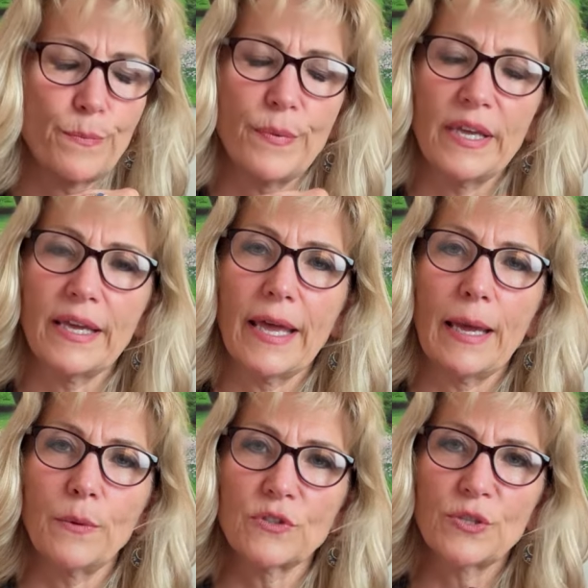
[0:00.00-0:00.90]
being
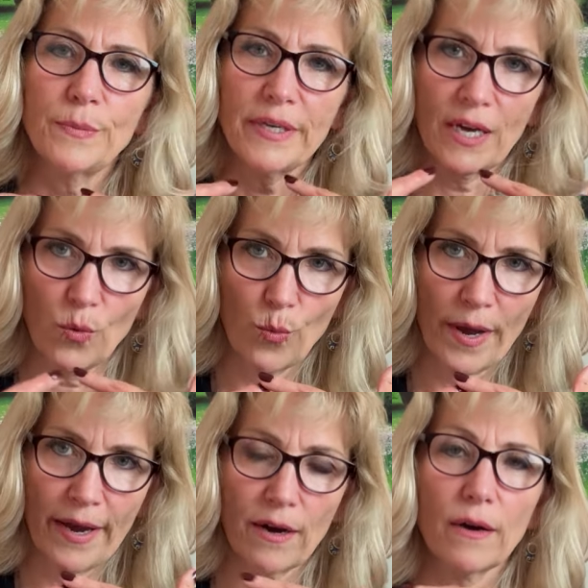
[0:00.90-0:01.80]
able to be
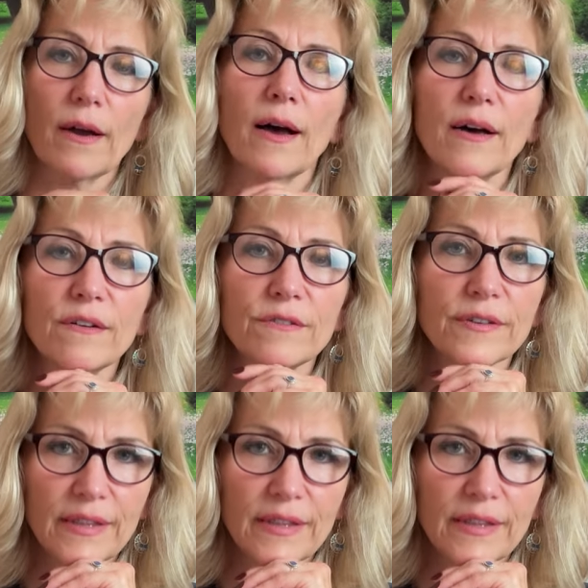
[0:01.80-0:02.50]
aware of